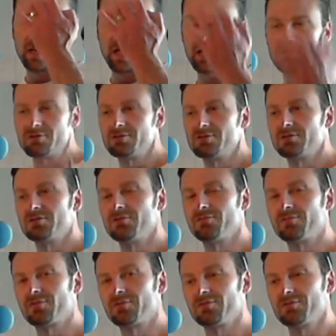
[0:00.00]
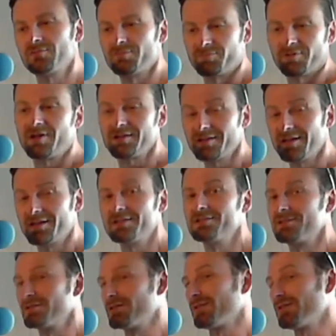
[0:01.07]
and you, you've plug that
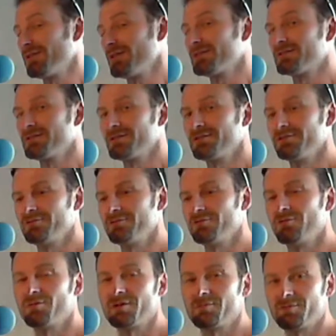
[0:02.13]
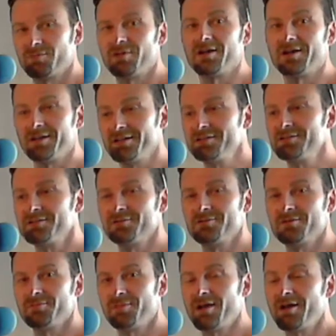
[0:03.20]
into the things that you normally would plug it into,
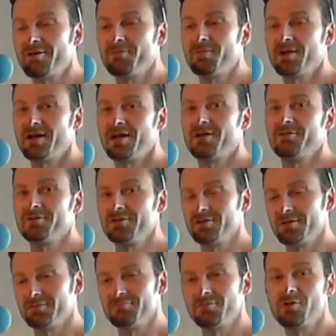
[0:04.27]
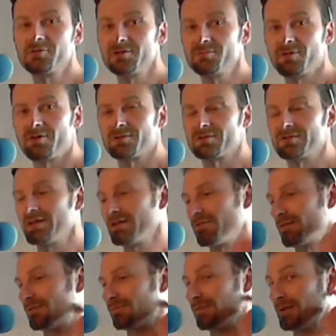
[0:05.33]
your power bar or your multi box, that
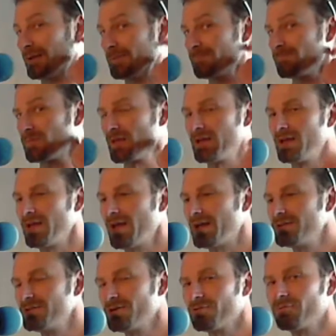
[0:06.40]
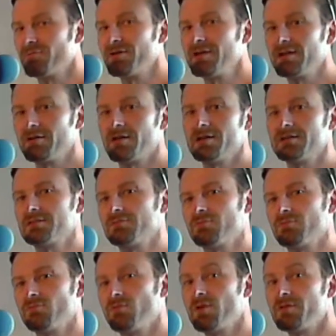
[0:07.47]
kind of thing. And you don't realize
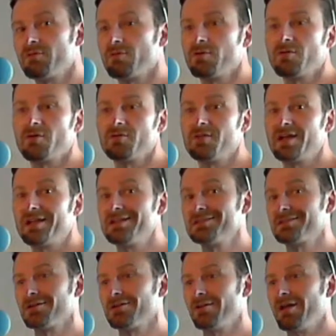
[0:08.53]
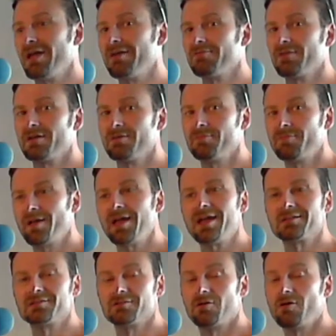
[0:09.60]
whether or not that is going to have an
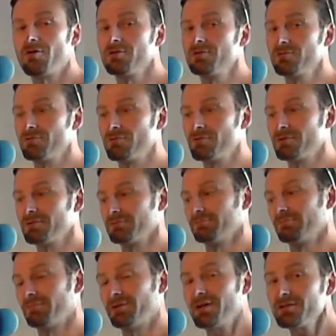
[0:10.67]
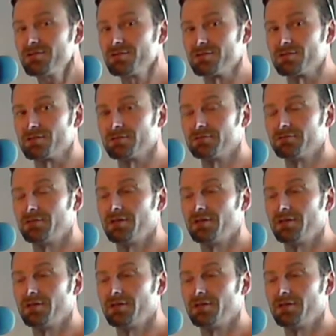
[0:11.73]
impact on your productions.